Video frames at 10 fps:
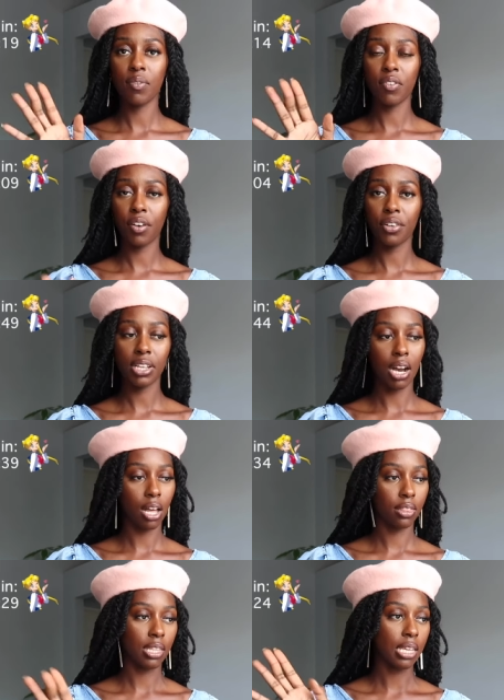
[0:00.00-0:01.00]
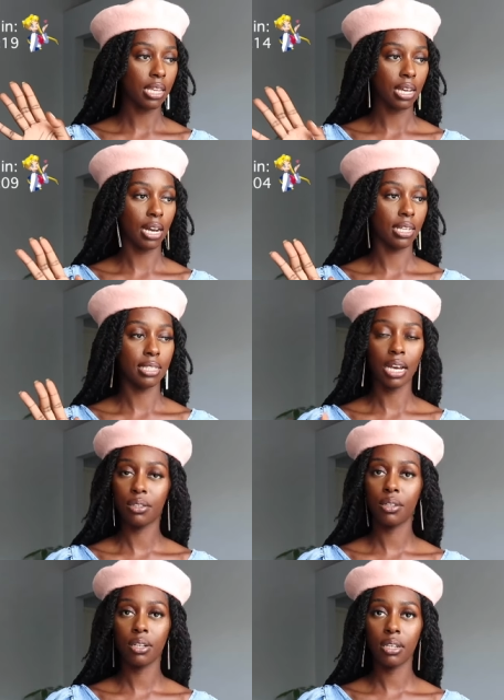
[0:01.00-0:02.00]
you've already got the guide
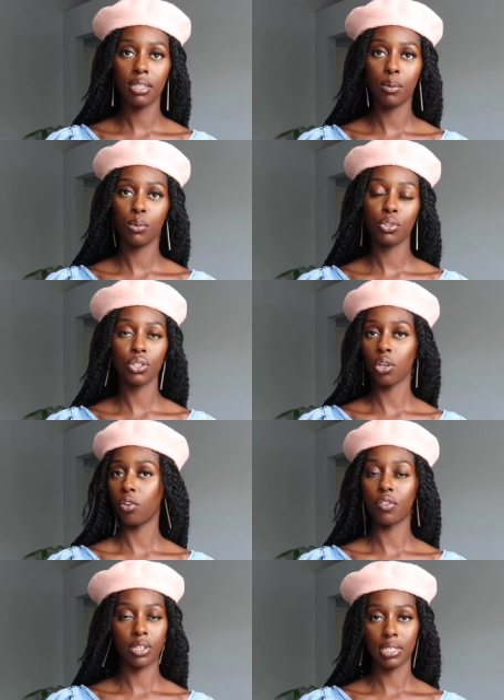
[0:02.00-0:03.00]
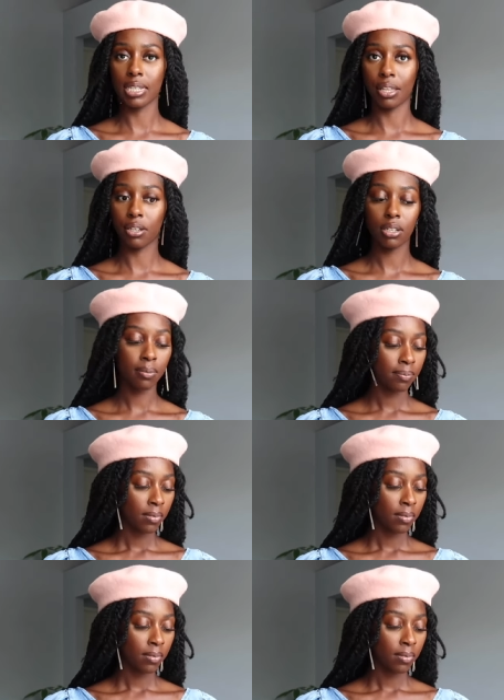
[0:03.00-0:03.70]
downloaded, then we'll just go over it together.